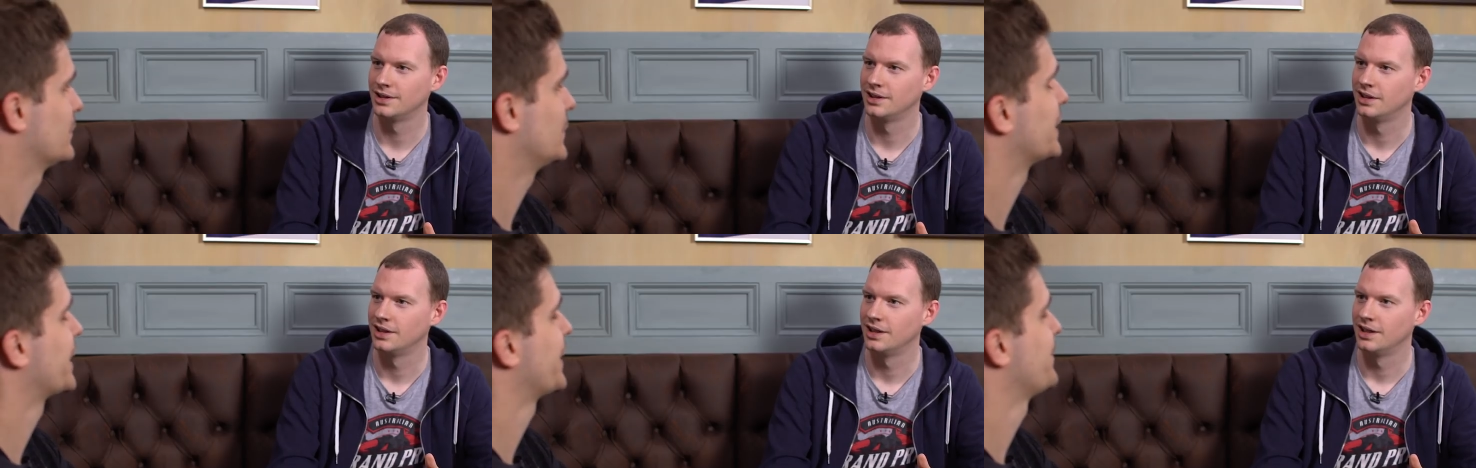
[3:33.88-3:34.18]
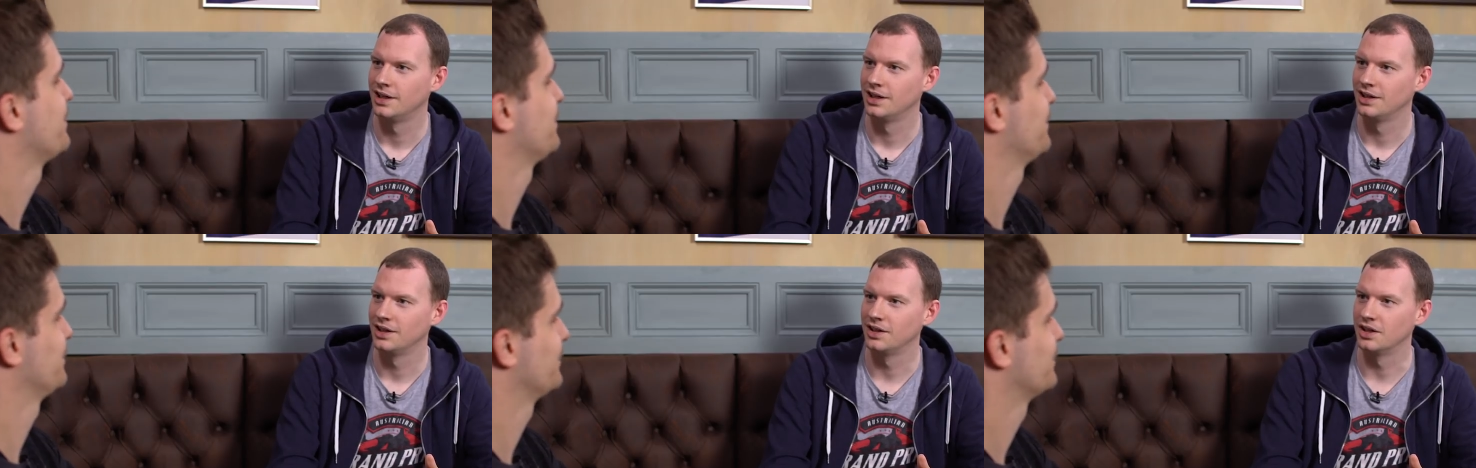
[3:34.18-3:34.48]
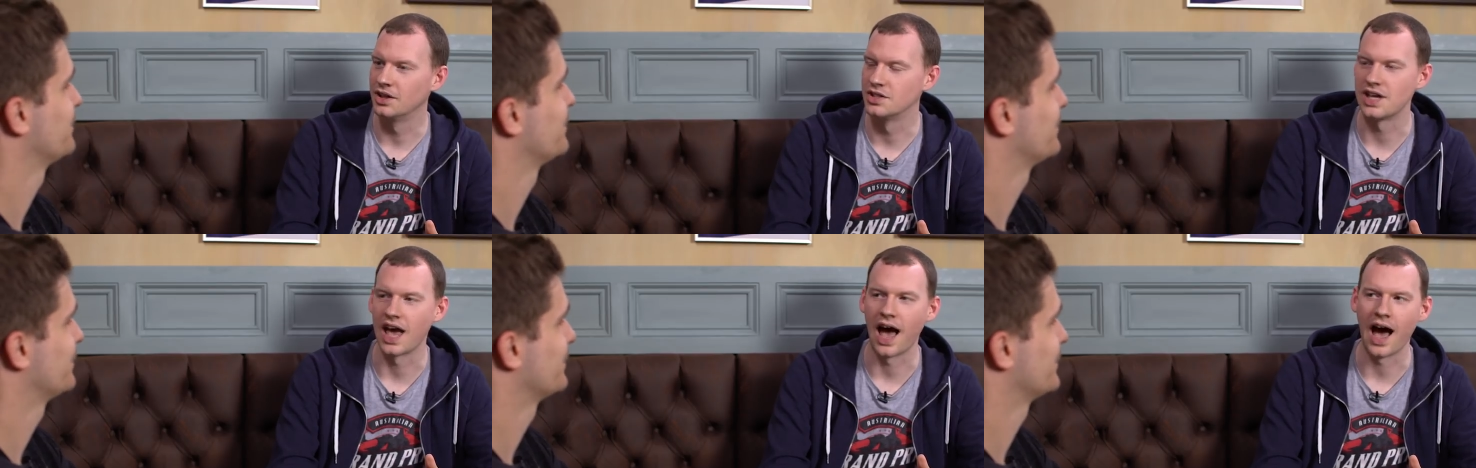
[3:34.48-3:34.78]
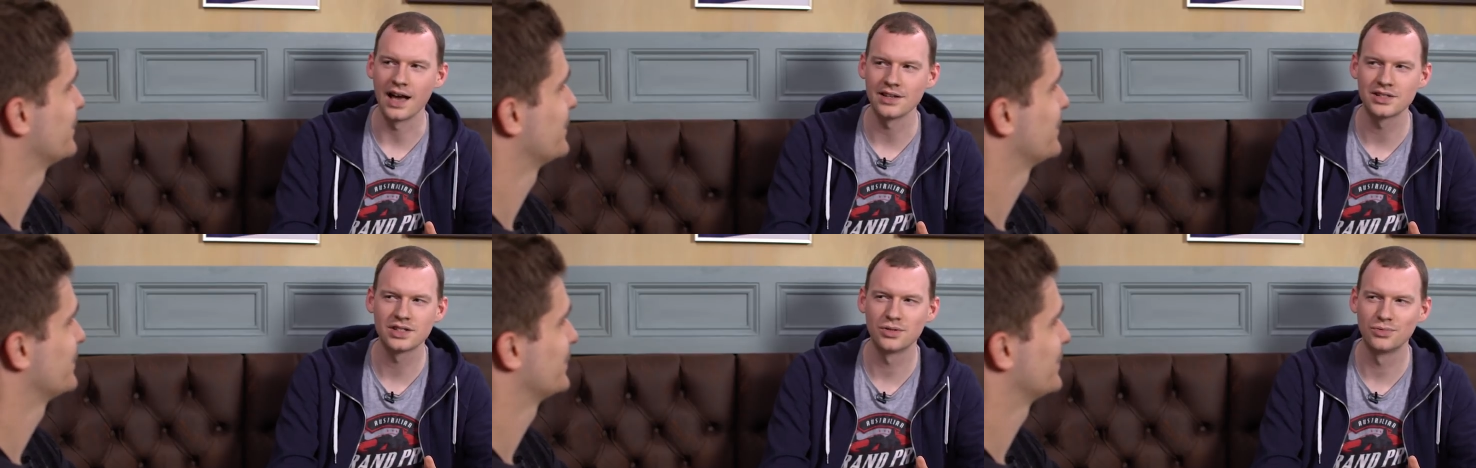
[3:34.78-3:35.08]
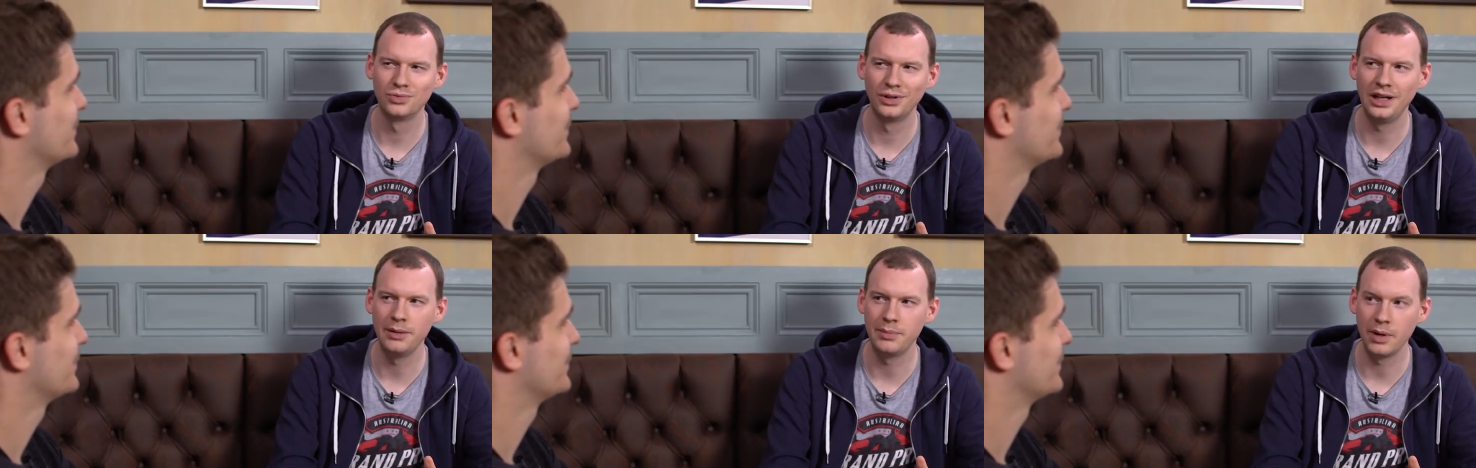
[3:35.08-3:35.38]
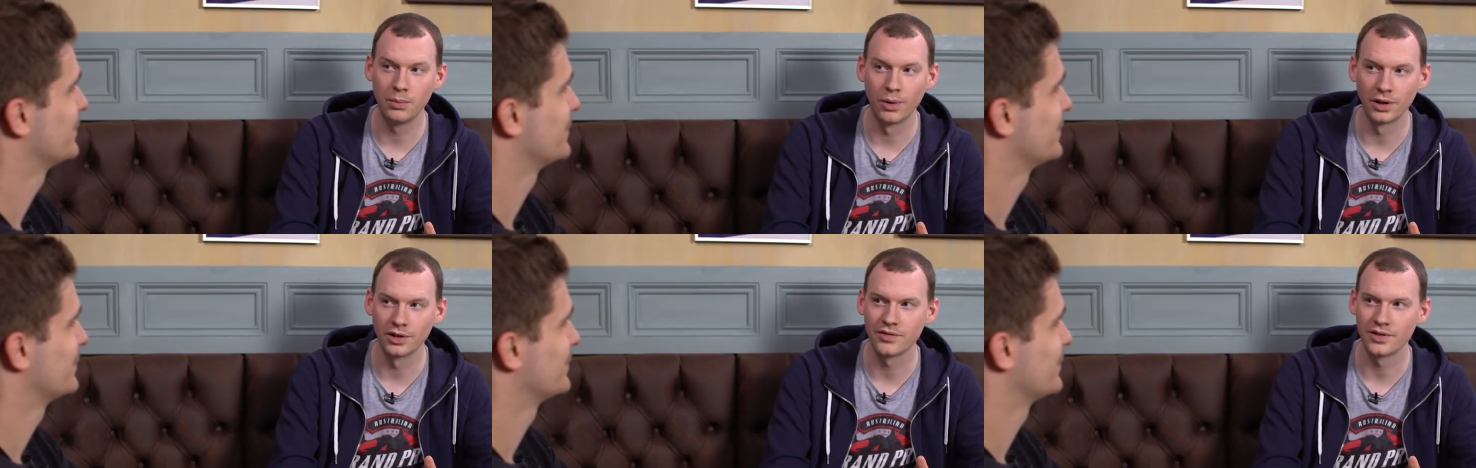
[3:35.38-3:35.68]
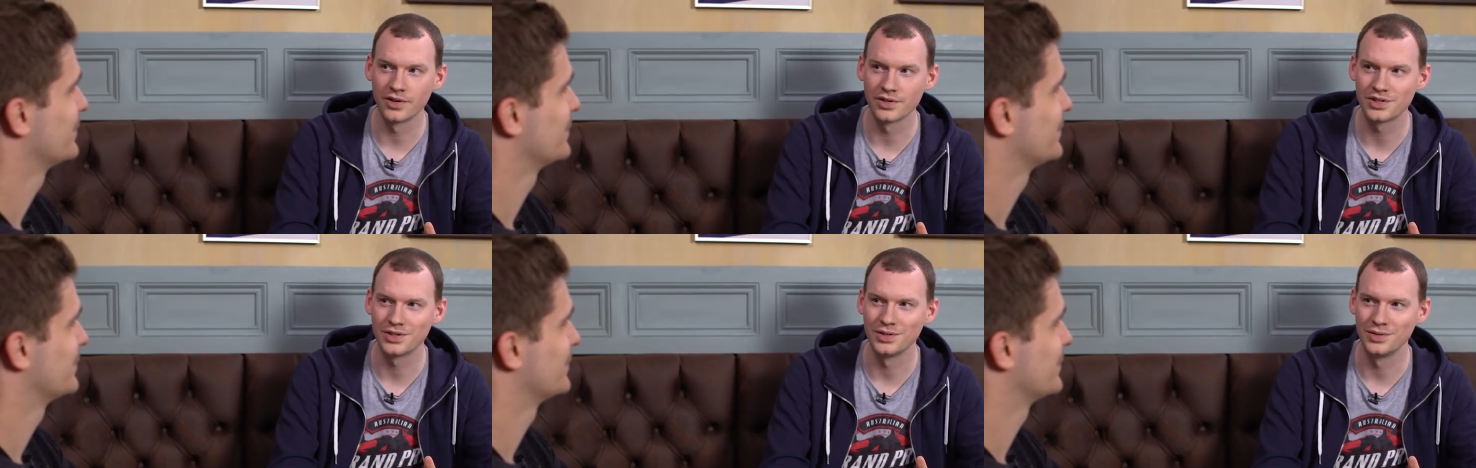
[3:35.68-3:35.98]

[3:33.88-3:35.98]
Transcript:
Speaker 1: Okay. Because it has to really be one of those